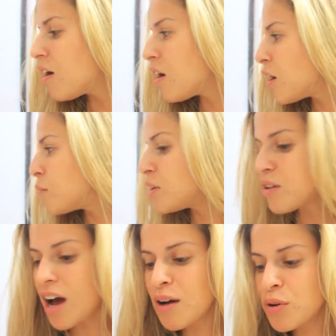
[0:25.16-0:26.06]
I
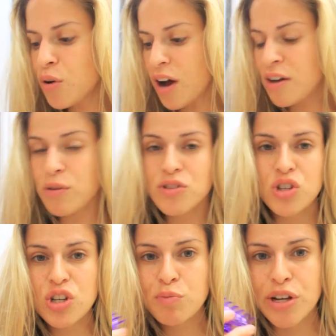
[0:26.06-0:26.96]
always
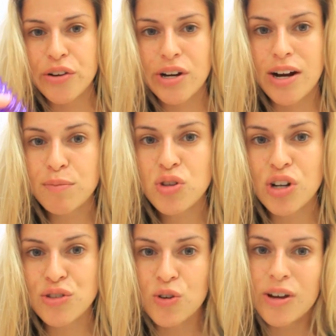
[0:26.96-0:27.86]
suggest putting your hair up to
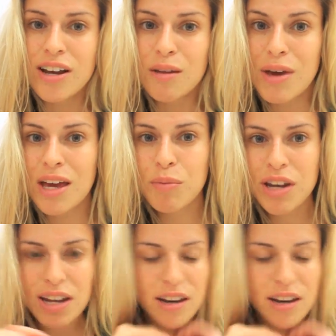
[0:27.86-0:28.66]
start so you don't get any makeup in